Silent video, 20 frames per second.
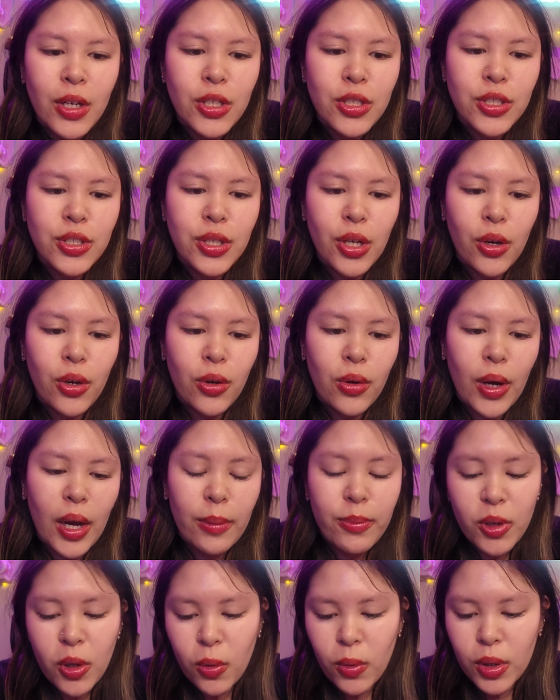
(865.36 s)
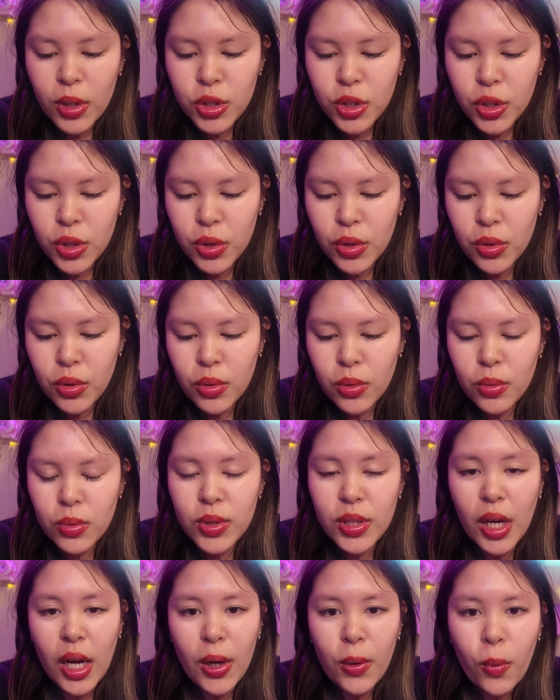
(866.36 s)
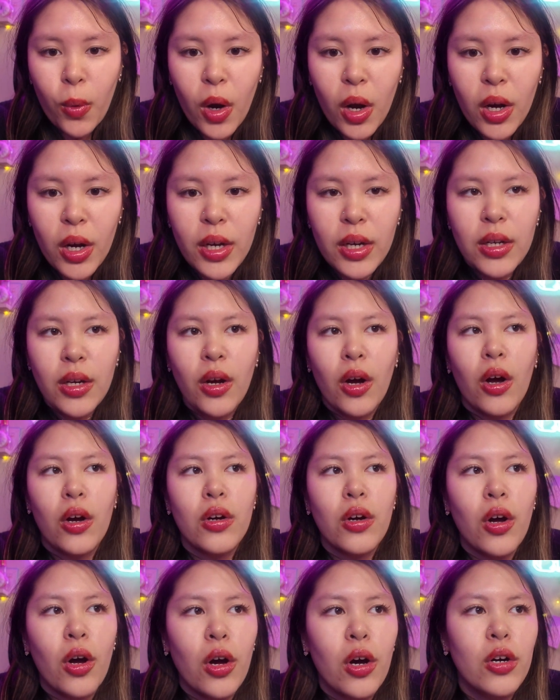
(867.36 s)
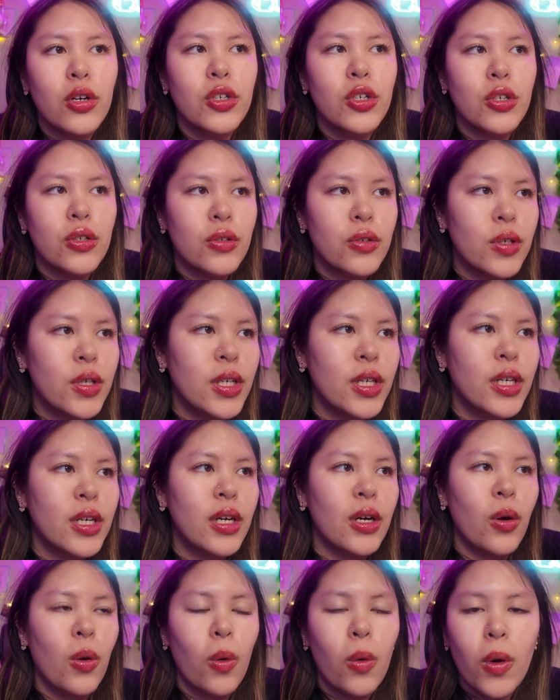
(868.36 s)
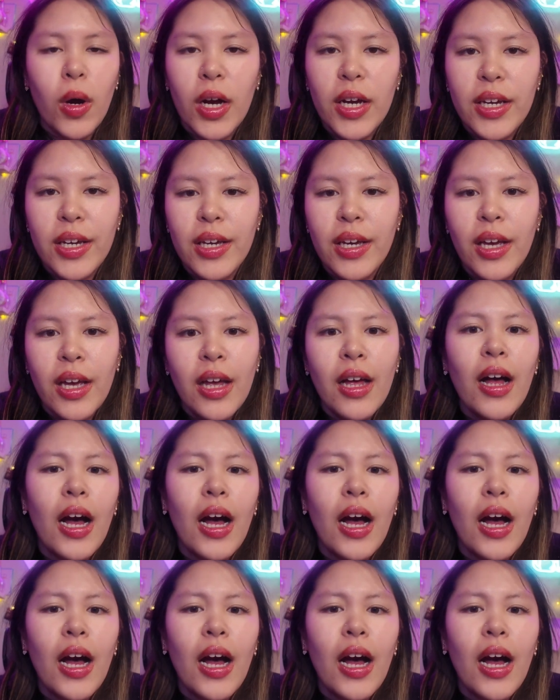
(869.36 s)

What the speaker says: So I'm going to Taiwan, Hong Kong, Korea, Hawaii.